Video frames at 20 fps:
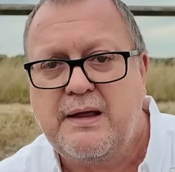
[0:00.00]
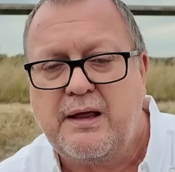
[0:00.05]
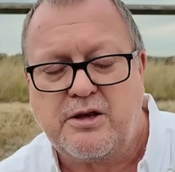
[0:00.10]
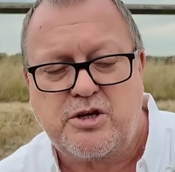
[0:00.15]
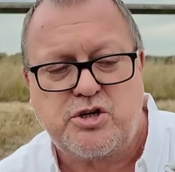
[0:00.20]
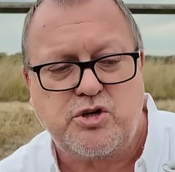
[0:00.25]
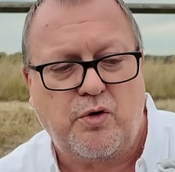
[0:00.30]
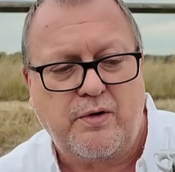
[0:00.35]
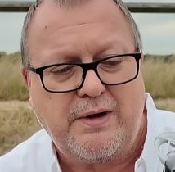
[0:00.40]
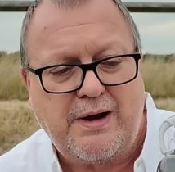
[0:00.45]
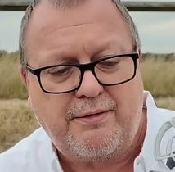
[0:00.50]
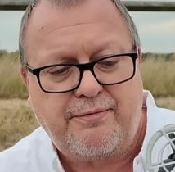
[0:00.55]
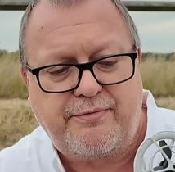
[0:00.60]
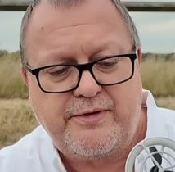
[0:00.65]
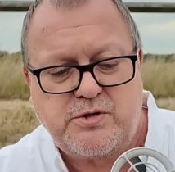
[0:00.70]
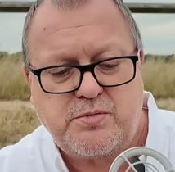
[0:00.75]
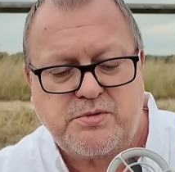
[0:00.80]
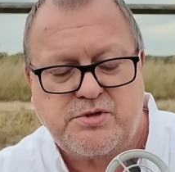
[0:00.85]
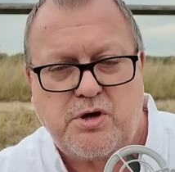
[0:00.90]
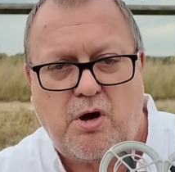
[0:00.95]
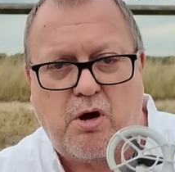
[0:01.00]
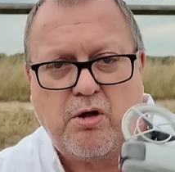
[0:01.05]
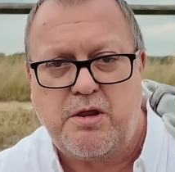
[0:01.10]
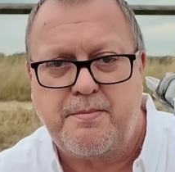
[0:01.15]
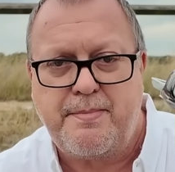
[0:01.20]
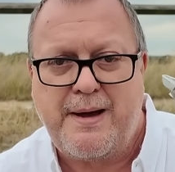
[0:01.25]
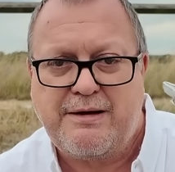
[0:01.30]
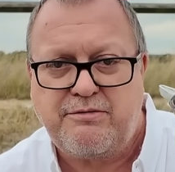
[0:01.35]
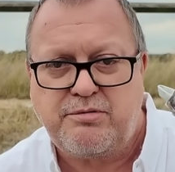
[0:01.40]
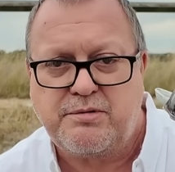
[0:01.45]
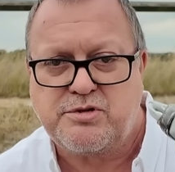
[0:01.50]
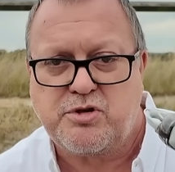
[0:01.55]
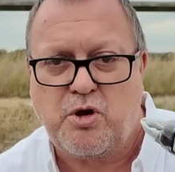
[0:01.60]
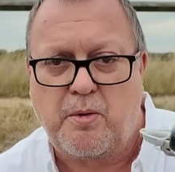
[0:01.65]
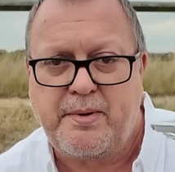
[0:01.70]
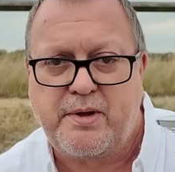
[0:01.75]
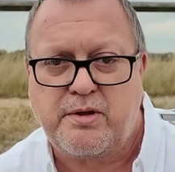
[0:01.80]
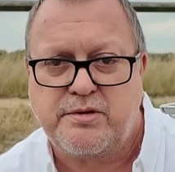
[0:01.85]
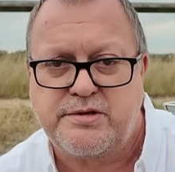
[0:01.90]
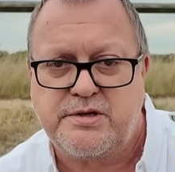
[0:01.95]
And sure enough, this was hot and the battery was
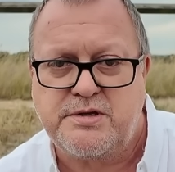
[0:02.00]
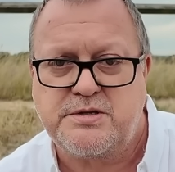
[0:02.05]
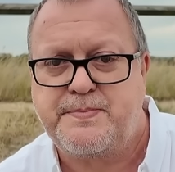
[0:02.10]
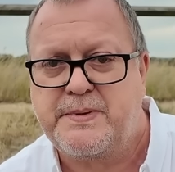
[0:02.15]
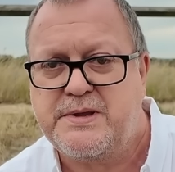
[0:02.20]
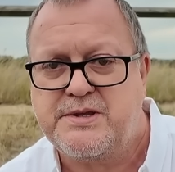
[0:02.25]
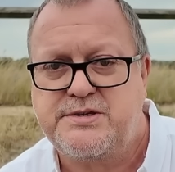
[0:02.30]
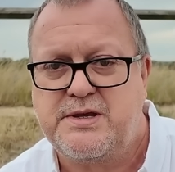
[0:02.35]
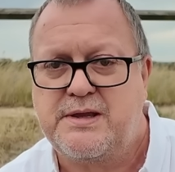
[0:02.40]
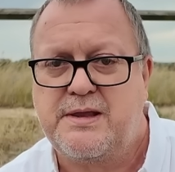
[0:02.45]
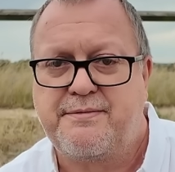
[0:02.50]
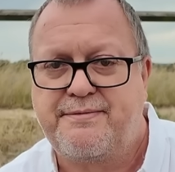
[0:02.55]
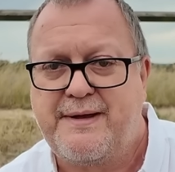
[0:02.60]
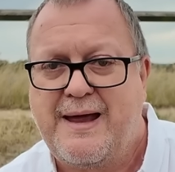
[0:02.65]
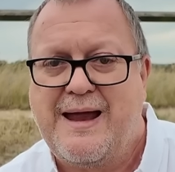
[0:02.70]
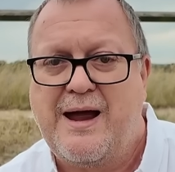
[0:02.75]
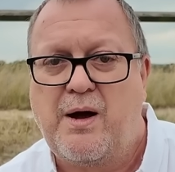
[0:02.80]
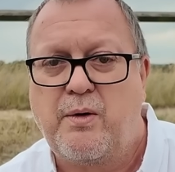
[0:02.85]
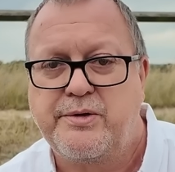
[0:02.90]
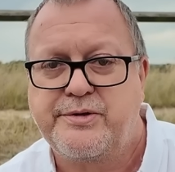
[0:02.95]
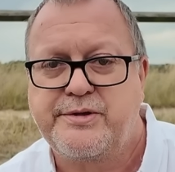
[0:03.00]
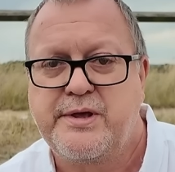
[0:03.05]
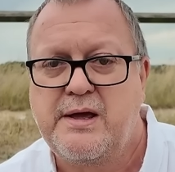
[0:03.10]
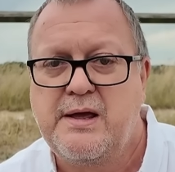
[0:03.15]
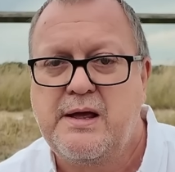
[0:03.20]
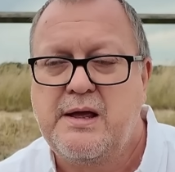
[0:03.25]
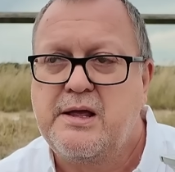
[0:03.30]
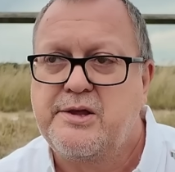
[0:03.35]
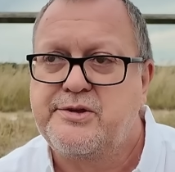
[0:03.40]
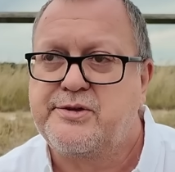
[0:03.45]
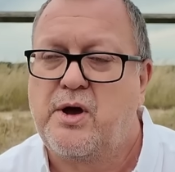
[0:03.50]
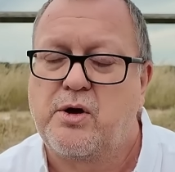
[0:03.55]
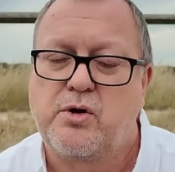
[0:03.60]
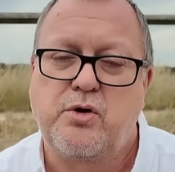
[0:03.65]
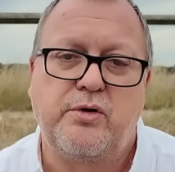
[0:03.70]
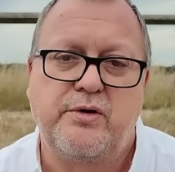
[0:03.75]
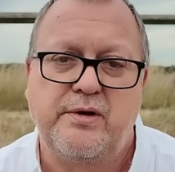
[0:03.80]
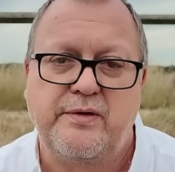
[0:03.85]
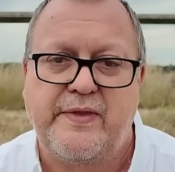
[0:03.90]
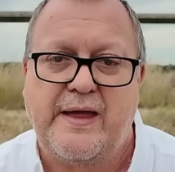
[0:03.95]
hot because it's been sitting there for hours. So I
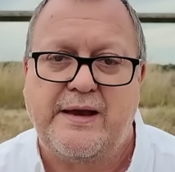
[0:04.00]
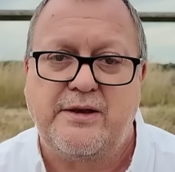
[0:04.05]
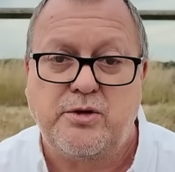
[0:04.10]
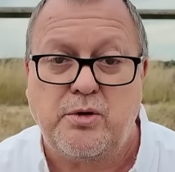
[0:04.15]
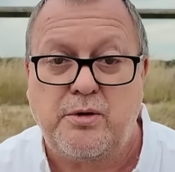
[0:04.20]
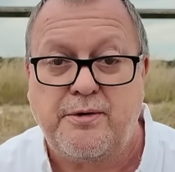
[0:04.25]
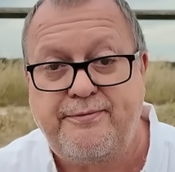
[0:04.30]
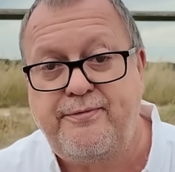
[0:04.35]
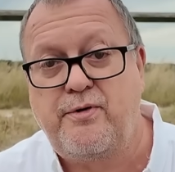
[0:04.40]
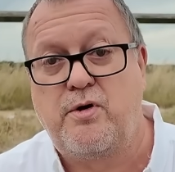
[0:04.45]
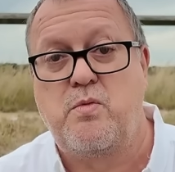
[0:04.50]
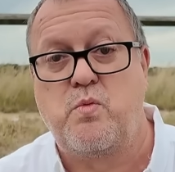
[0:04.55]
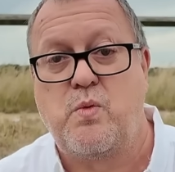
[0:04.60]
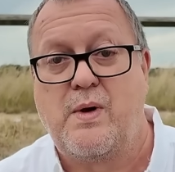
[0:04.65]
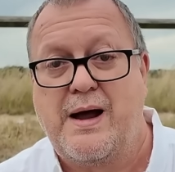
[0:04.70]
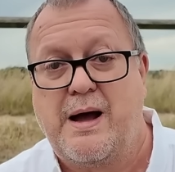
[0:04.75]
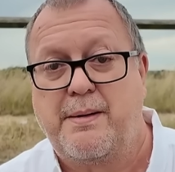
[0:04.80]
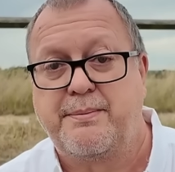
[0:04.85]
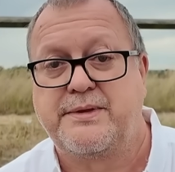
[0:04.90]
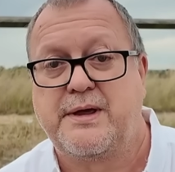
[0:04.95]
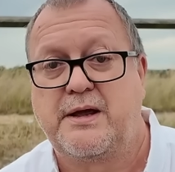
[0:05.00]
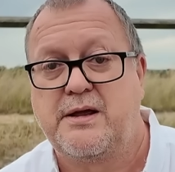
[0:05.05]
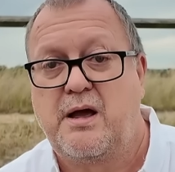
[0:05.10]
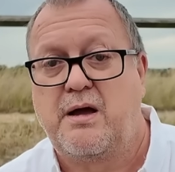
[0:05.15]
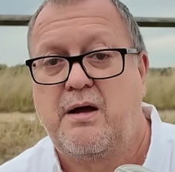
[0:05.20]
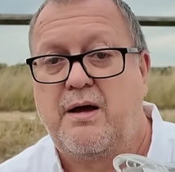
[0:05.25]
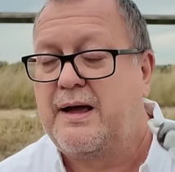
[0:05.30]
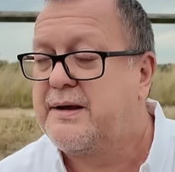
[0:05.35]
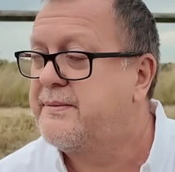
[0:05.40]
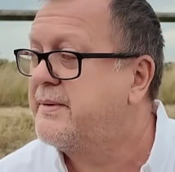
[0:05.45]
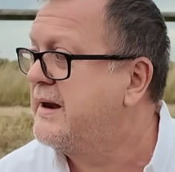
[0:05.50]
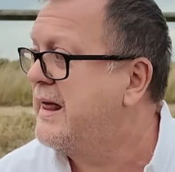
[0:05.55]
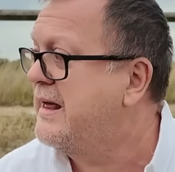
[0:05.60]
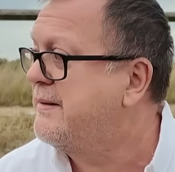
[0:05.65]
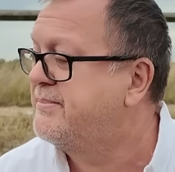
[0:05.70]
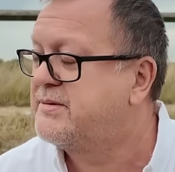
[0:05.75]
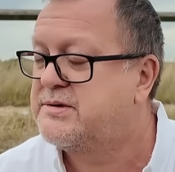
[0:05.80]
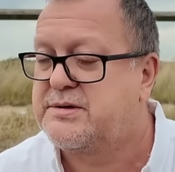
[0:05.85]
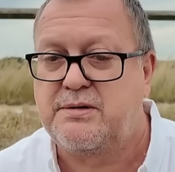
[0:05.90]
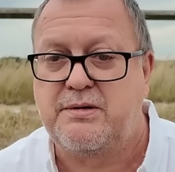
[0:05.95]
couldn't then do the firmware update. I had an
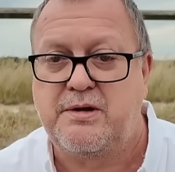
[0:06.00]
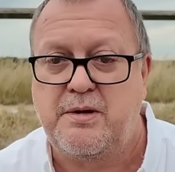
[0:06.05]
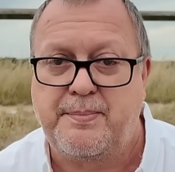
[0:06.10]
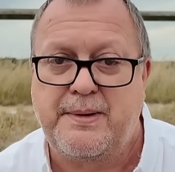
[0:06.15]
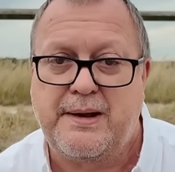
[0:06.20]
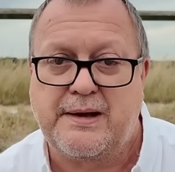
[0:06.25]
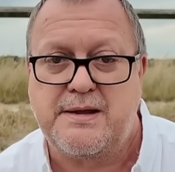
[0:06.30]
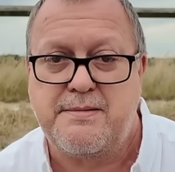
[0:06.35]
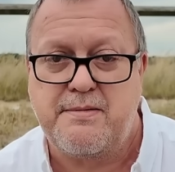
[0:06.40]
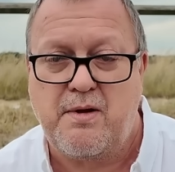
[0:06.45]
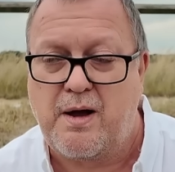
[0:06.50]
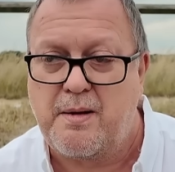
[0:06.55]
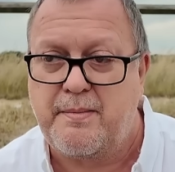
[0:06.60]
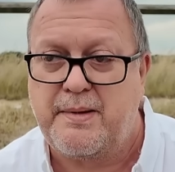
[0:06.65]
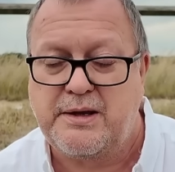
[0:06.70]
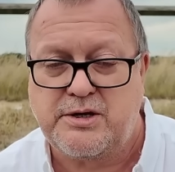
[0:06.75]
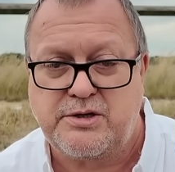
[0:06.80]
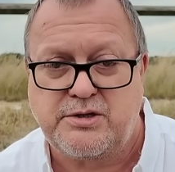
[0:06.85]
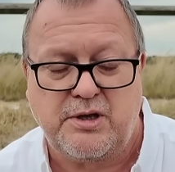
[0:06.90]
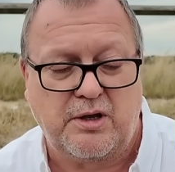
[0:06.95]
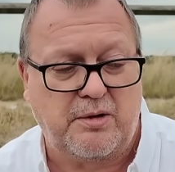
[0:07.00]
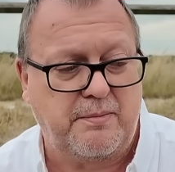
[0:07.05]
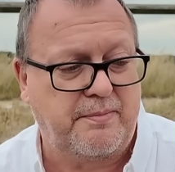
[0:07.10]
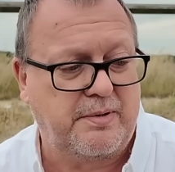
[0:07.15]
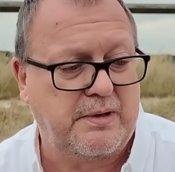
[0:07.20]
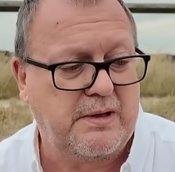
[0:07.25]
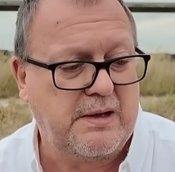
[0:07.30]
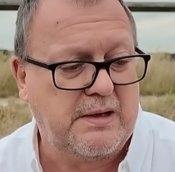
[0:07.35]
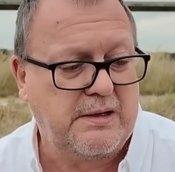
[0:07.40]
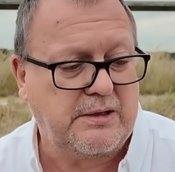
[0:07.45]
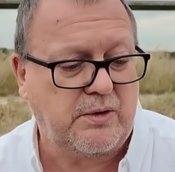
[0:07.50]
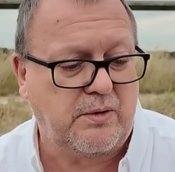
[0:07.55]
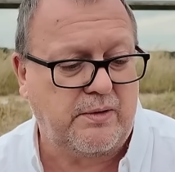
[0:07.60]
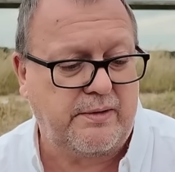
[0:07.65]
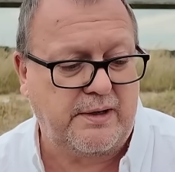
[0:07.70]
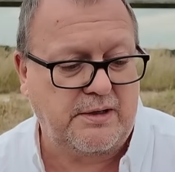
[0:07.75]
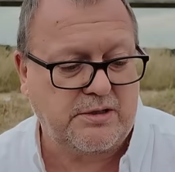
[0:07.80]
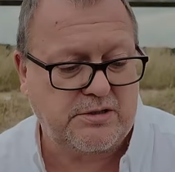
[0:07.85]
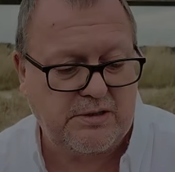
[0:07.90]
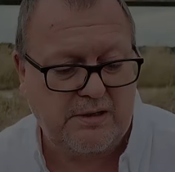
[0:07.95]
absolutely bloody nightmare
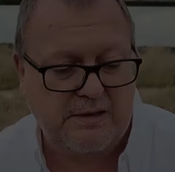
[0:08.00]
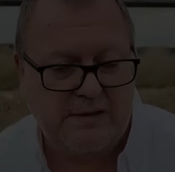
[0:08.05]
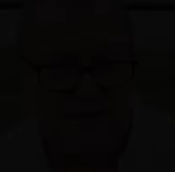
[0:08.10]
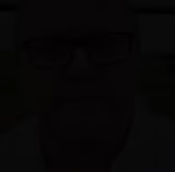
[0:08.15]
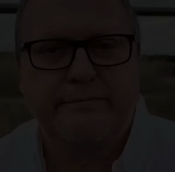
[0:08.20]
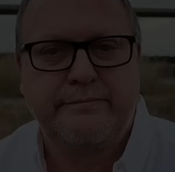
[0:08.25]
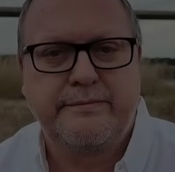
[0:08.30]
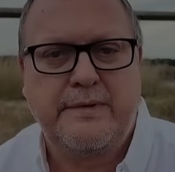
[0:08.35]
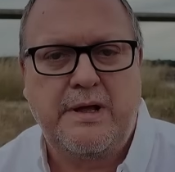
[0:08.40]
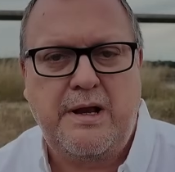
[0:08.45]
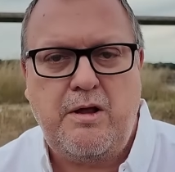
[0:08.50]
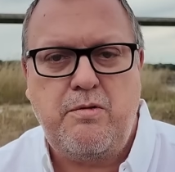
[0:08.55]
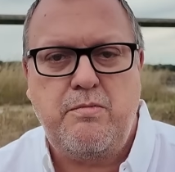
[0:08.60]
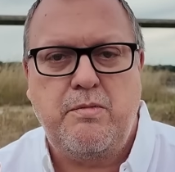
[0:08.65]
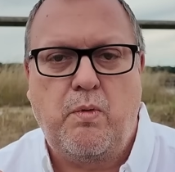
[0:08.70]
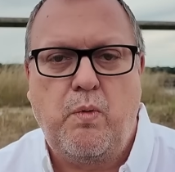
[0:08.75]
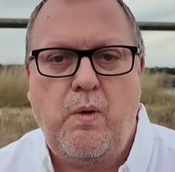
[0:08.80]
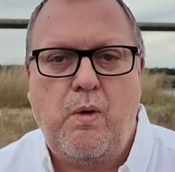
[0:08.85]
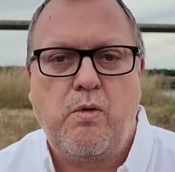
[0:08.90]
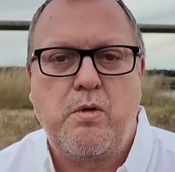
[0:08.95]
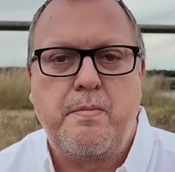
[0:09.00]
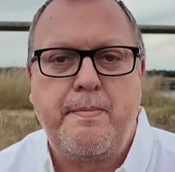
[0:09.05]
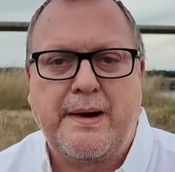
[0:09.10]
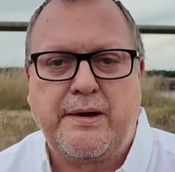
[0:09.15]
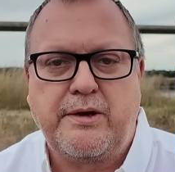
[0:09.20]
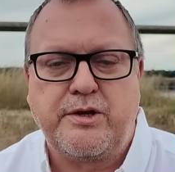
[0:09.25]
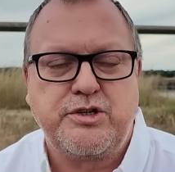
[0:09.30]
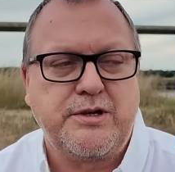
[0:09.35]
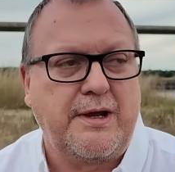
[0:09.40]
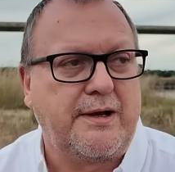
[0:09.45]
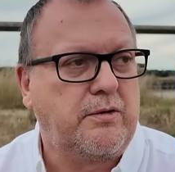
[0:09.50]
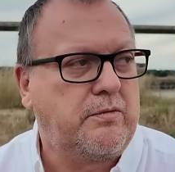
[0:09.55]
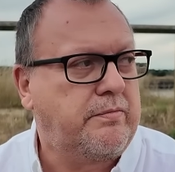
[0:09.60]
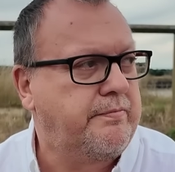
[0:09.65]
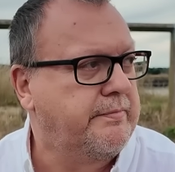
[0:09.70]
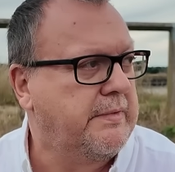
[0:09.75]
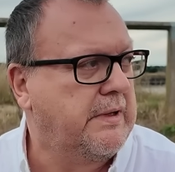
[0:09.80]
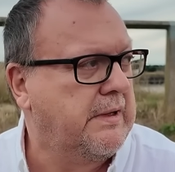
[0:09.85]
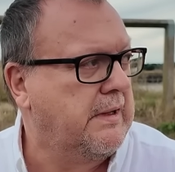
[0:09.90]
doing this. Hello, welcome back to the channel.